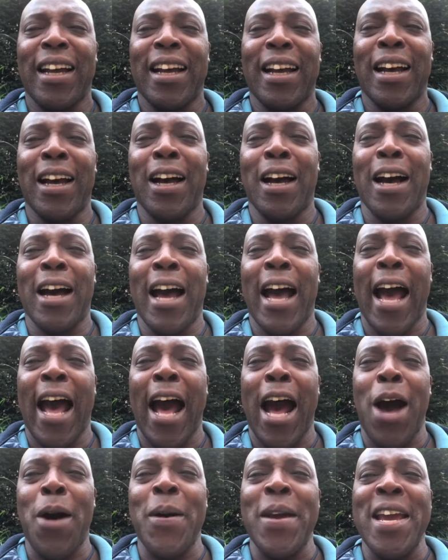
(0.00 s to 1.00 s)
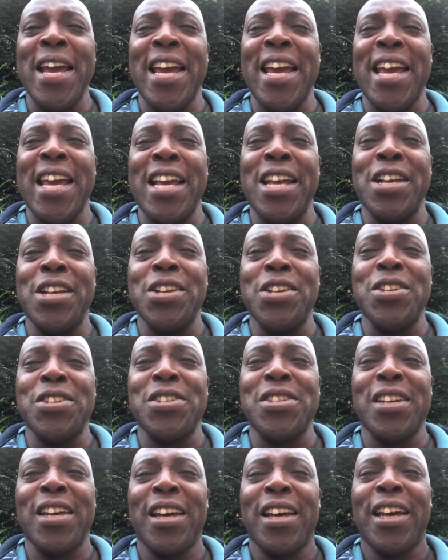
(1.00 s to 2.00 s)
how it
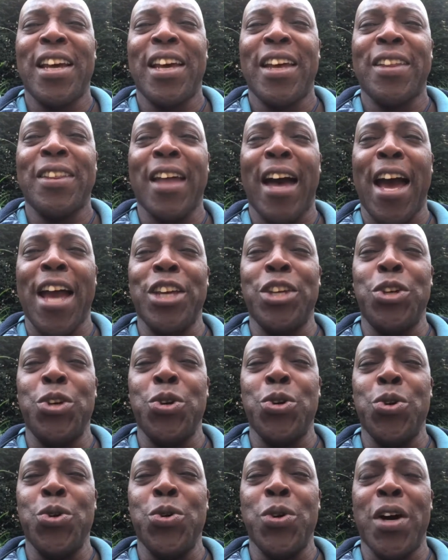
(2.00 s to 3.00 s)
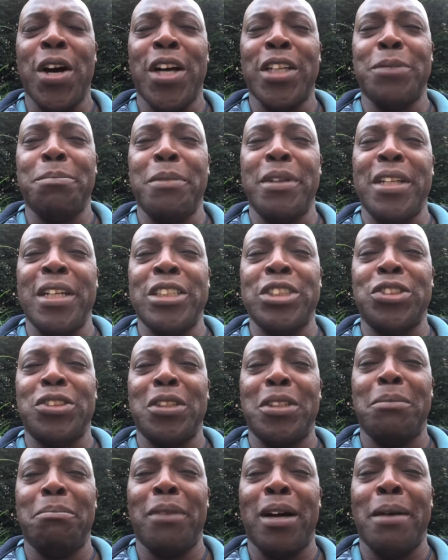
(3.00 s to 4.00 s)
is that you
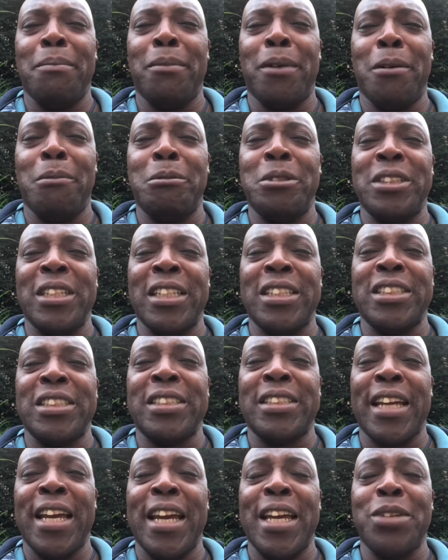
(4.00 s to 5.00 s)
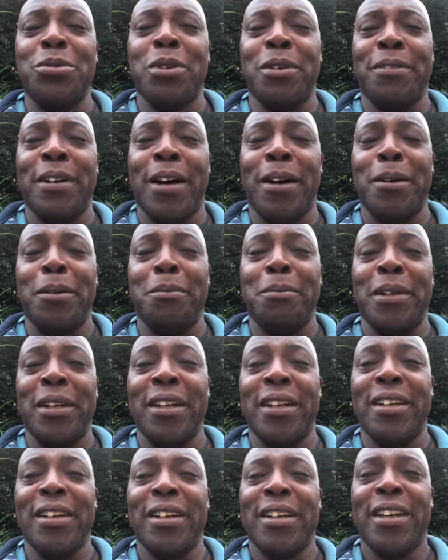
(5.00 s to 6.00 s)
administered my mum's estate without me.
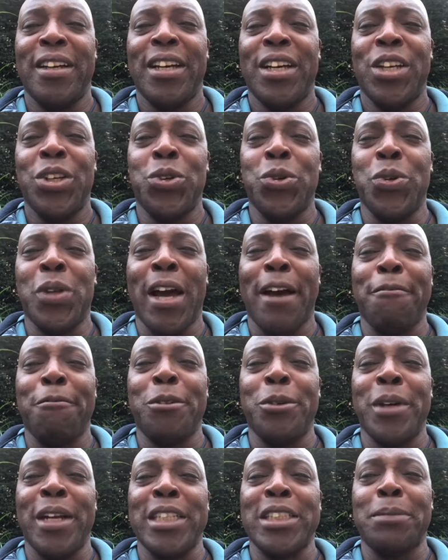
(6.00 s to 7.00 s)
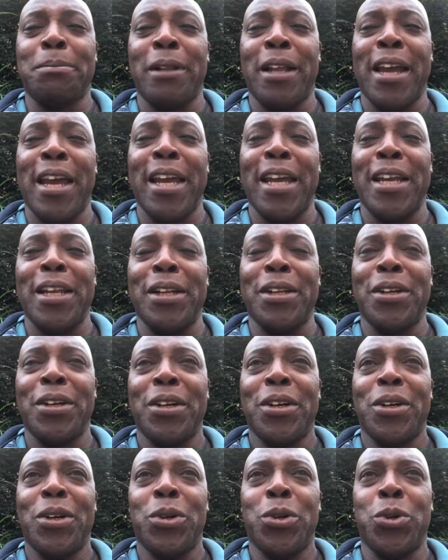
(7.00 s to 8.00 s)
You'd have to explain
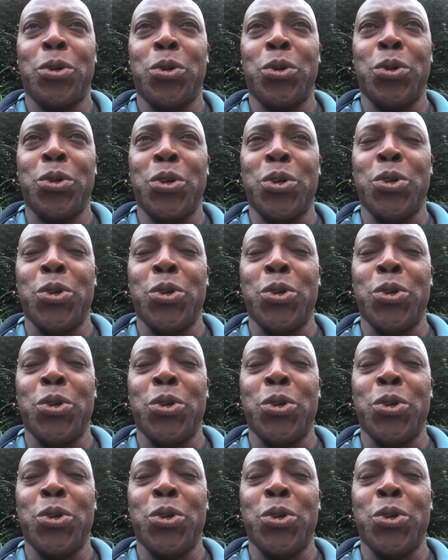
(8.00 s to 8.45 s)
all